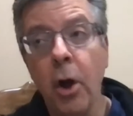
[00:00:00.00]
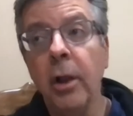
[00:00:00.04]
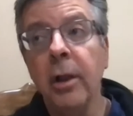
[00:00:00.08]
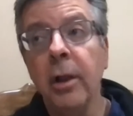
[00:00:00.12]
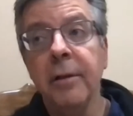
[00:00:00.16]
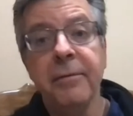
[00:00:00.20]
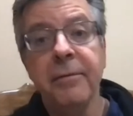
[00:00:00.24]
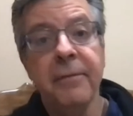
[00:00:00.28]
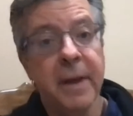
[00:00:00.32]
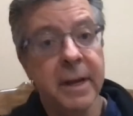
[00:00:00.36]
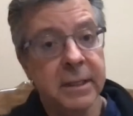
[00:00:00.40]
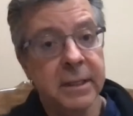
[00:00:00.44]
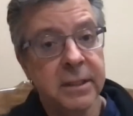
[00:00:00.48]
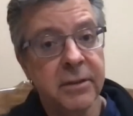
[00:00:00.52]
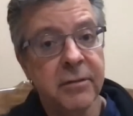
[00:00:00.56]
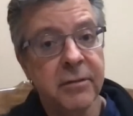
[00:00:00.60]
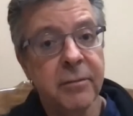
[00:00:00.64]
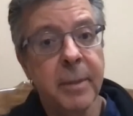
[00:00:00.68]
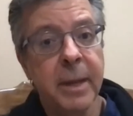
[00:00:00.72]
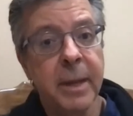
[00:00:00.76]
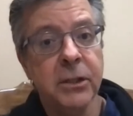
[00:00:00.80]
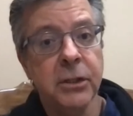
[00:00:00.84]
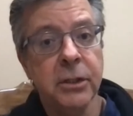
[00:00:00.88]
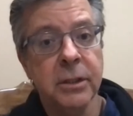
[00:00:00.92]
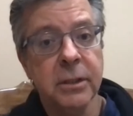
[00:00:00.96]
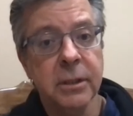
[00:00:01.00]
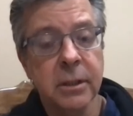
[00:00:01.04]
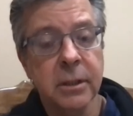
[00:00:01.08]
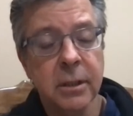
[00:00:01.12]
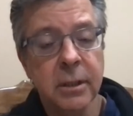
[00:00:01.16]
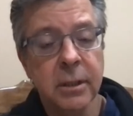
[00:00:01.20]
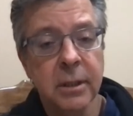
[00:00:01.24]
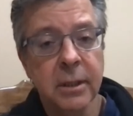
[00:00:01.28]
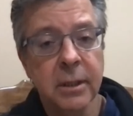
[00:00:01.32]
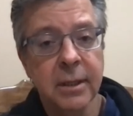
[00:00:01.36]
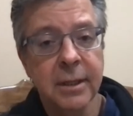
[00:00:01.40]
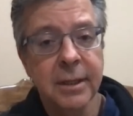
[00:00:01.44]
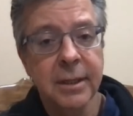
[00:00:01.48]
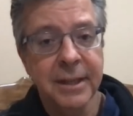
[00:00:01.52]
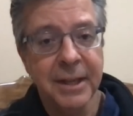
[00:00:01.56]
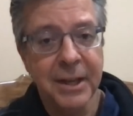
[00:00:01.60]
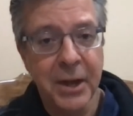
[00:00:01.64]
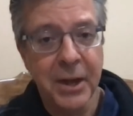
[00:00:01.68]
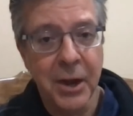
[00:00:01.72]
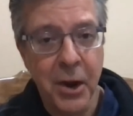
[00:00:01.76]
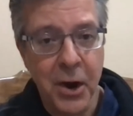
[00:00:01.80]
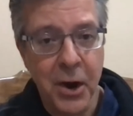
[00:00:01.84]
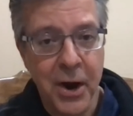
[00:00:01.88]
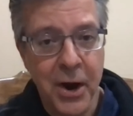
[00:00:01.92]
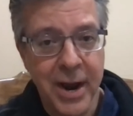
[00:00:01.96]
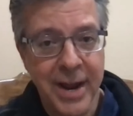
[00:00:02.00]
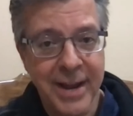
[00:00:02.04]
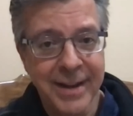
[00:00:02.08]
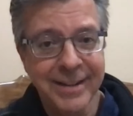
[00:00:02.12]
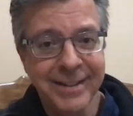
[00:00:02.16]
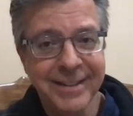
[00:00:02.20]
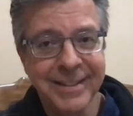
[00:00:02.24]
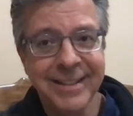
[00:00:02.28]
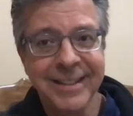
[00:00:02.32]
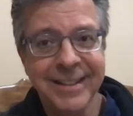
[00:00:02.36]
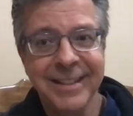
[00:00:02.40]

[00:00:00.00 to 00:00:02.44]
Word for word: all, all i have another question because right. uh, we